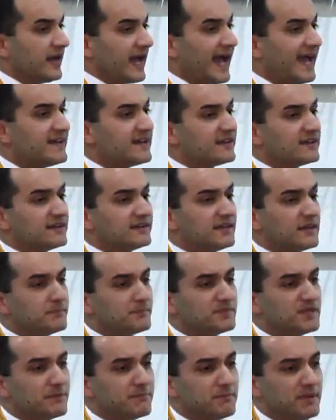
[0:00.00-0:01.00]
And
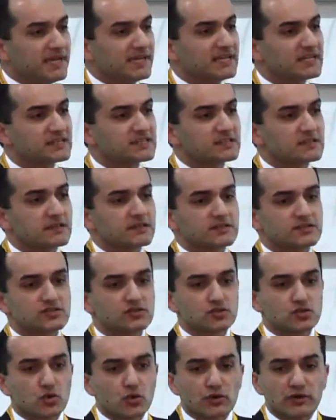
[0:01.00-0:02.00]
the biggest
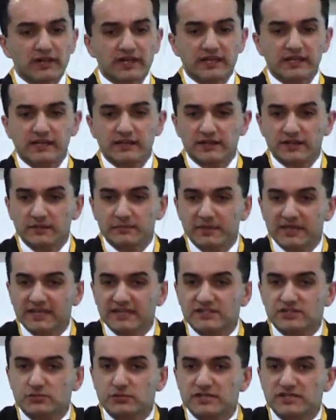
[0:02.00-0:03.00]
story here, the
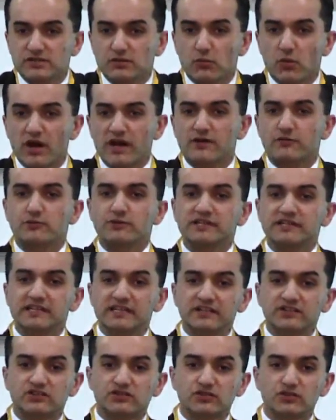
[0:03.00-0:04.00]
biggest reason why we
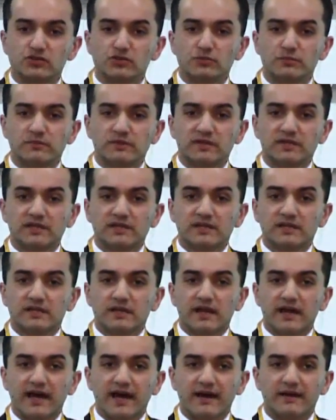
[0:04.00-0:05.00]
need to
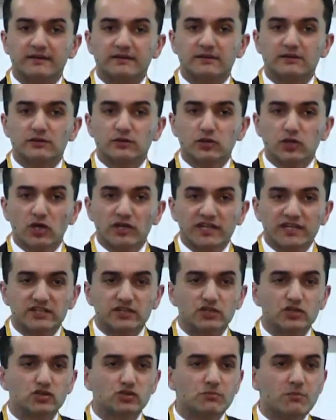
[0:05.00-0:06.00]
look
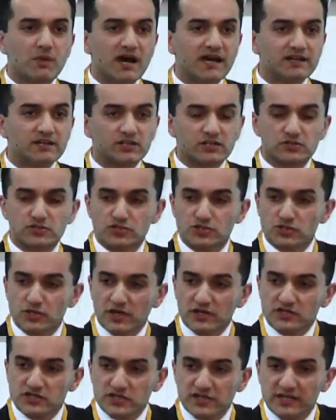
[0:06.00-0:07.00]
at new mine
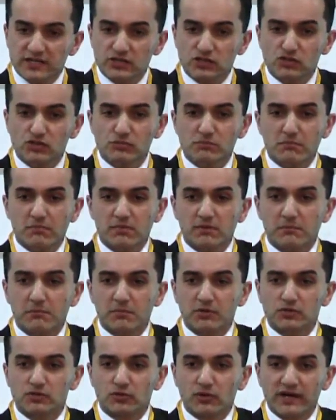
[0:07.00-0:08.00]
construction and new
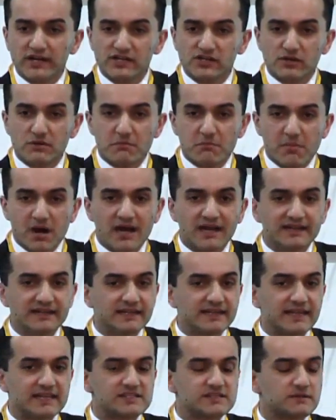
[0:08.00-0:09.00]
uranium
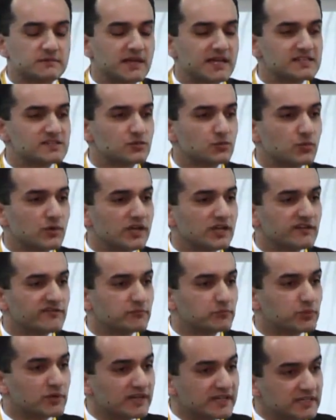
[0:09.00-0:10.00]
mining as a way
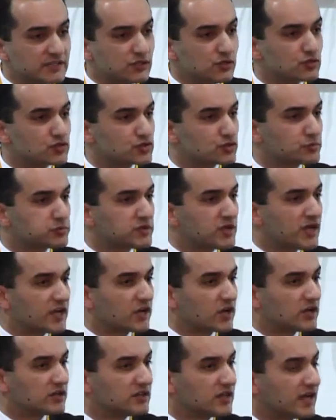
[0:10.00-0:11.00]
of bringing new supply
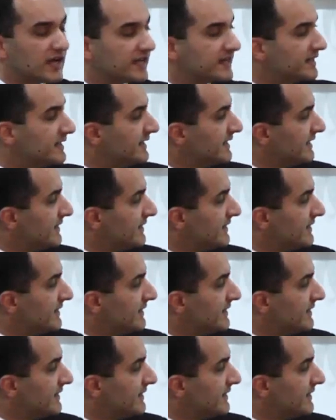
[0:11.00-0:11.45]
online